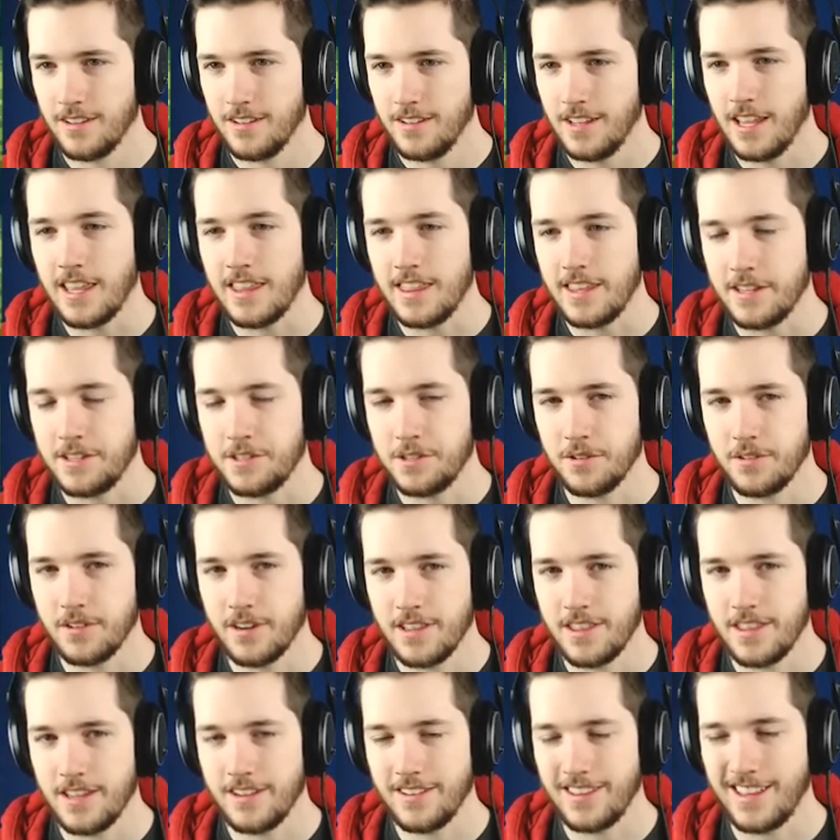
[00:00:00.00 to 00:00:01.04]
Yeah, they stored
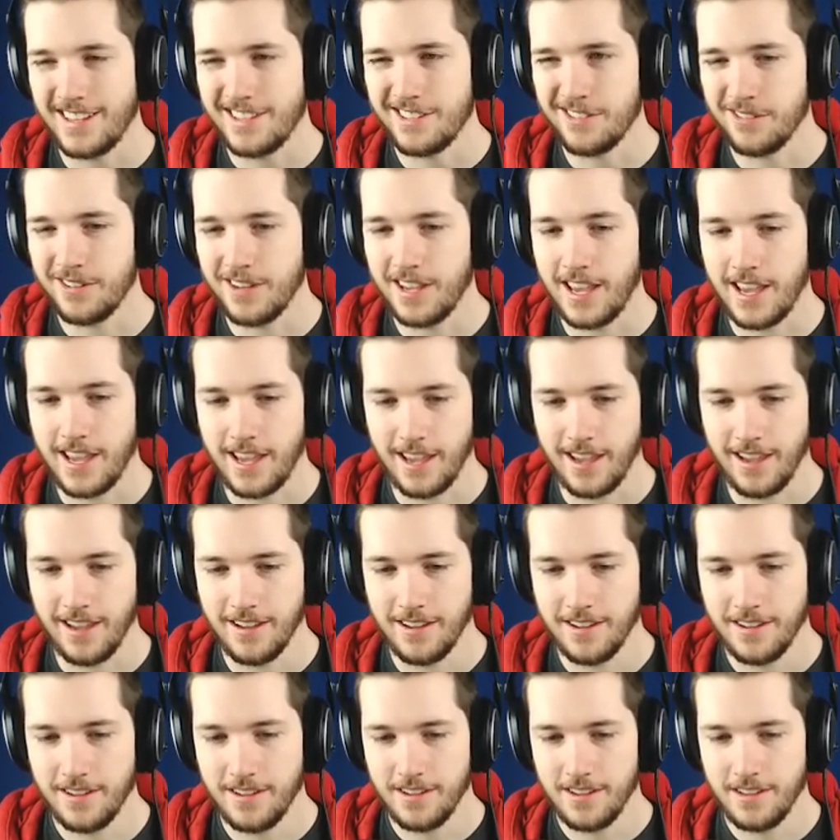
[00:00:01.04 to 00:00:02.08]
it there. That's okay.
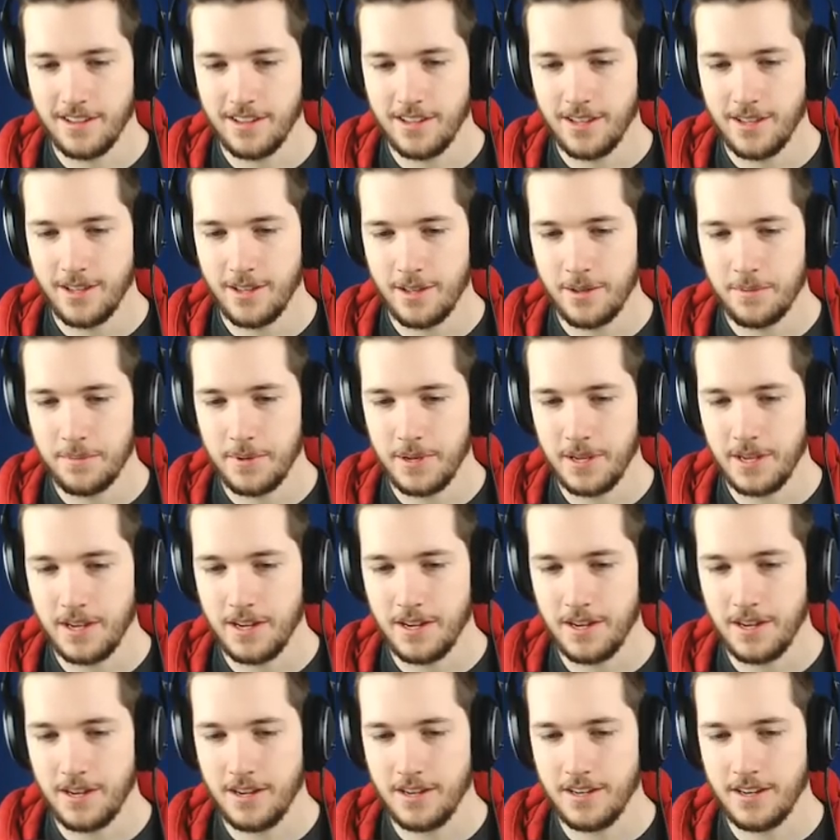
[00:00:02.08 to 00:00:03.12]
I
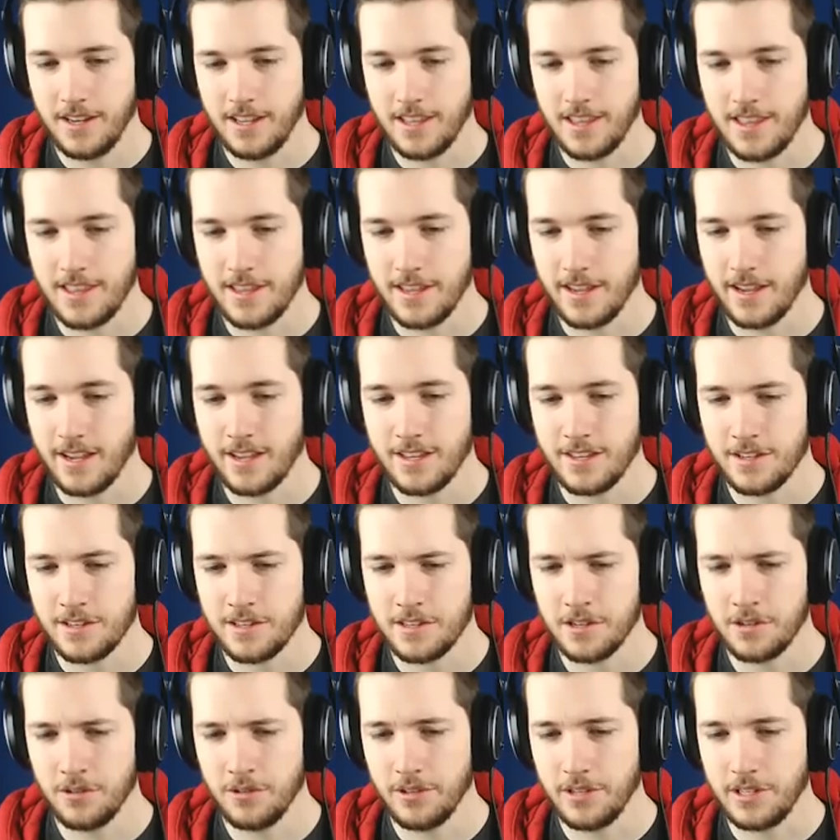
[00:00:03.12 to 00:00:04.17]
mean, yeah, and they, this
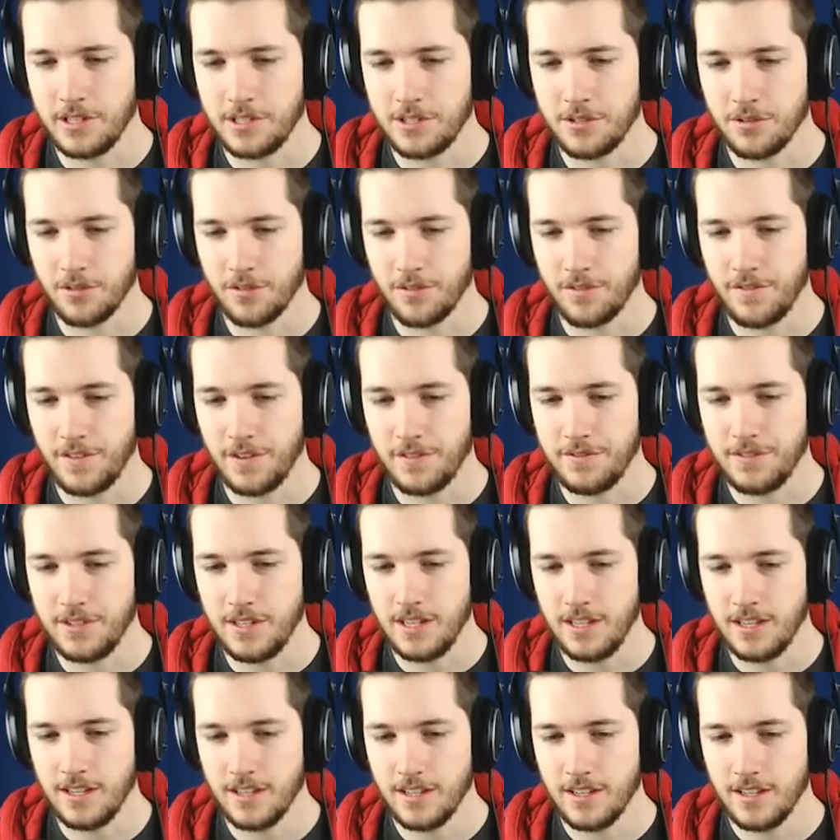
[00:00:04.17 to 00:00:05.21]
can only store
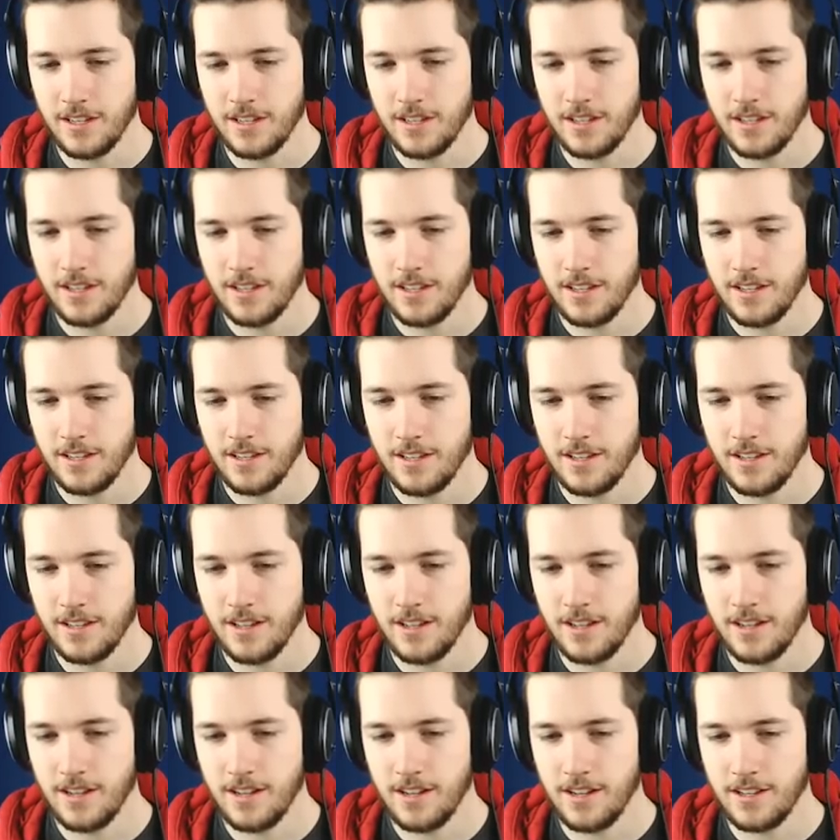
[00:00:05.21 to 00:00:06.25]
50.
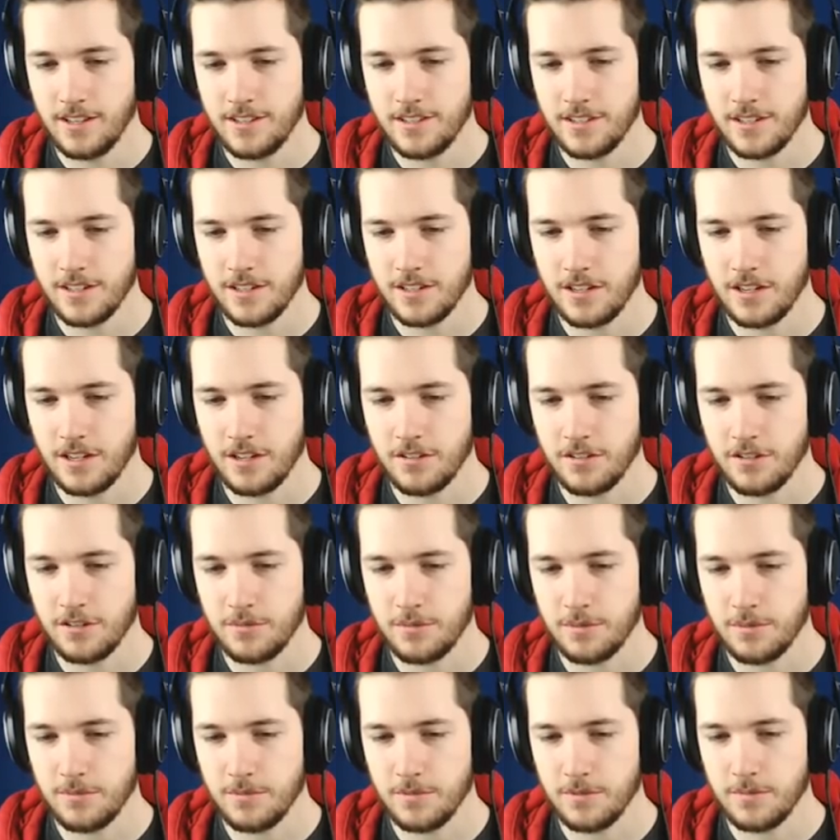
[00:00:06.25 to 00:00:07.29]
Uh, it's good to
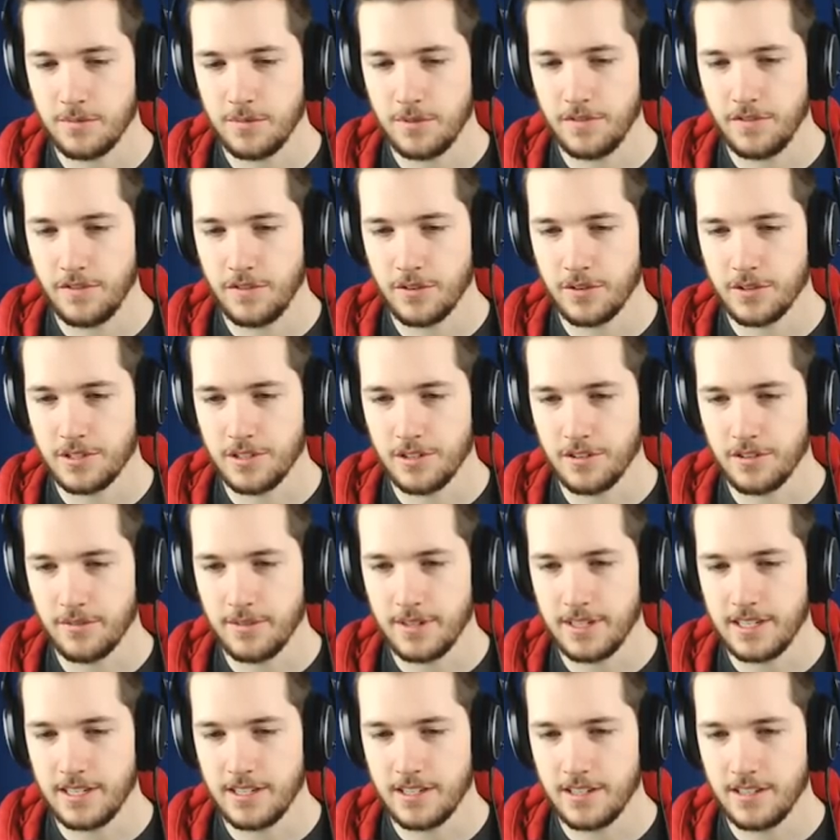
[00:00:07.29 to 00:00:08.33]
wood forester.
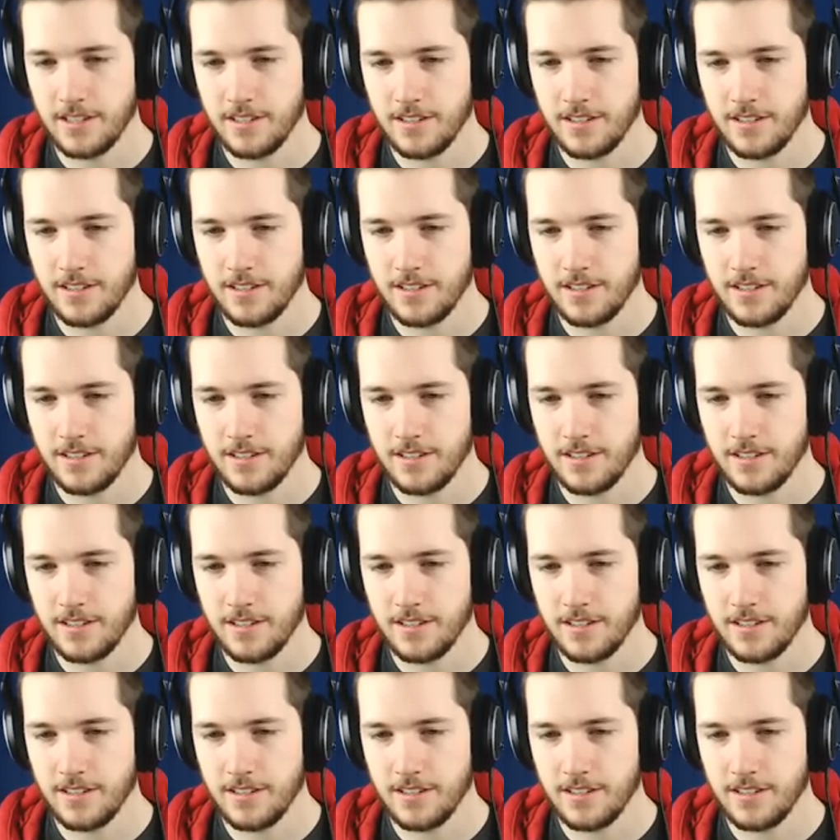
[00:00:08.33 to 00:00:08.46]
What?